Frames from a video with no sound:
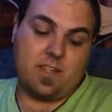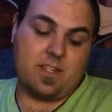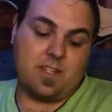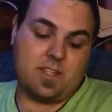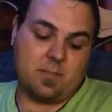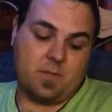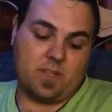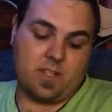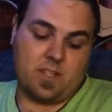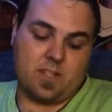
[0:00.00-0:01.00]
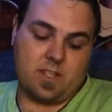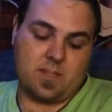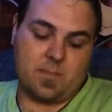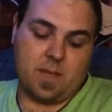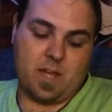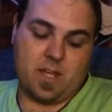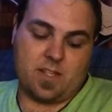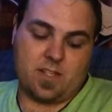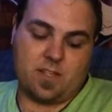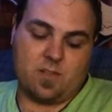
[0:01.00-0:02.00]
This is a book that is
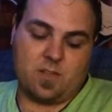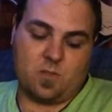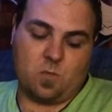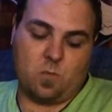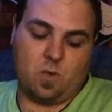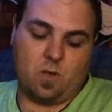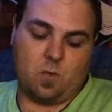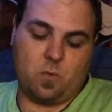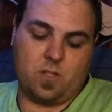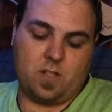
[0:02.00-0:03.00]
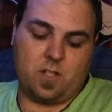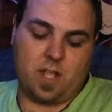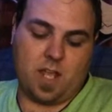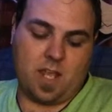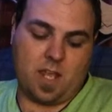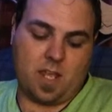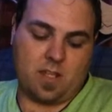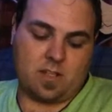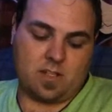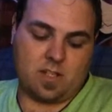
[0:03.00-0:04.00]
by Susan Warwood
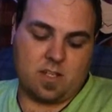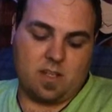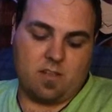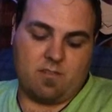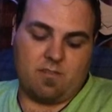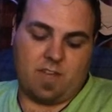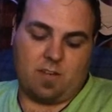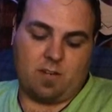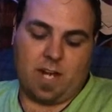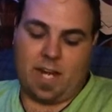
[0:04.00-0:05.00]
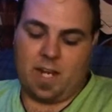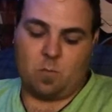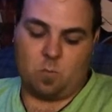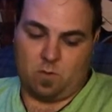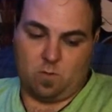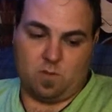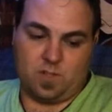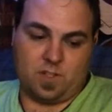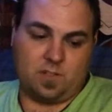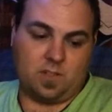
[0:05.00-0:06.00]
and Valerie Ann
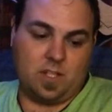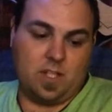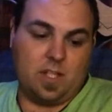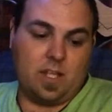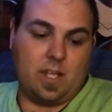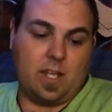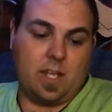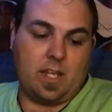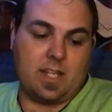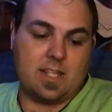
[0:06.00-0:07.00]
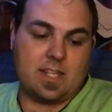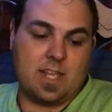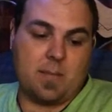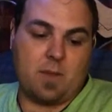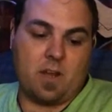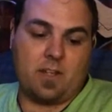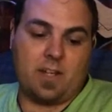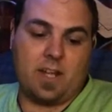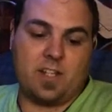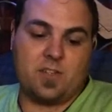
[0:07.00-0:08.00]
Warwood. It's a
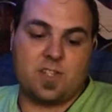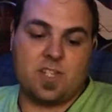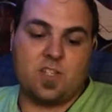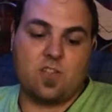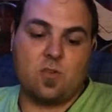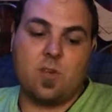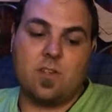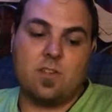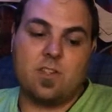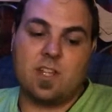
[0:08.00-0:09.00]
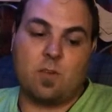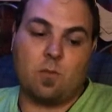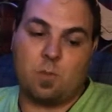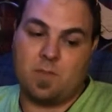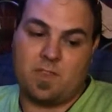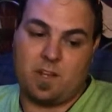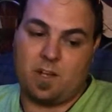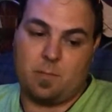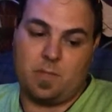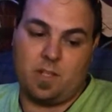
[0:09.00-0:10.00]
pocket guide to essential oils and
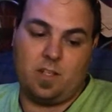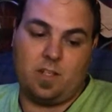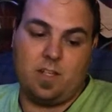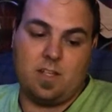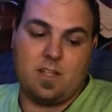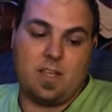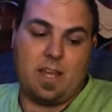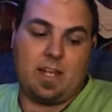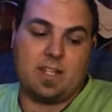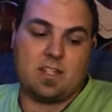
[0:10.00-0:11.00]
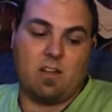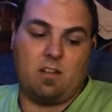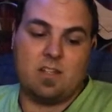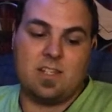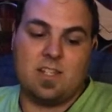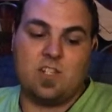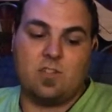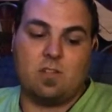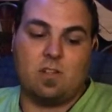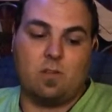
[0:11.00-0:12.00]
aromatherapy, and it's called
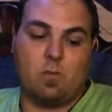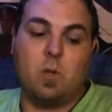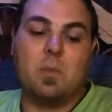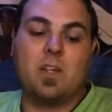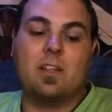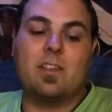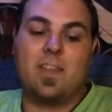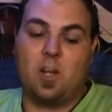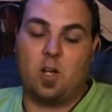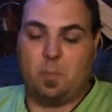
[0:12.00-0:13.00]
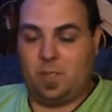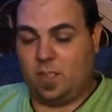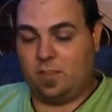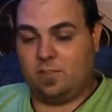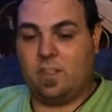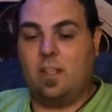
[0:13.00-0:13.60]
Essential Aromatherapy.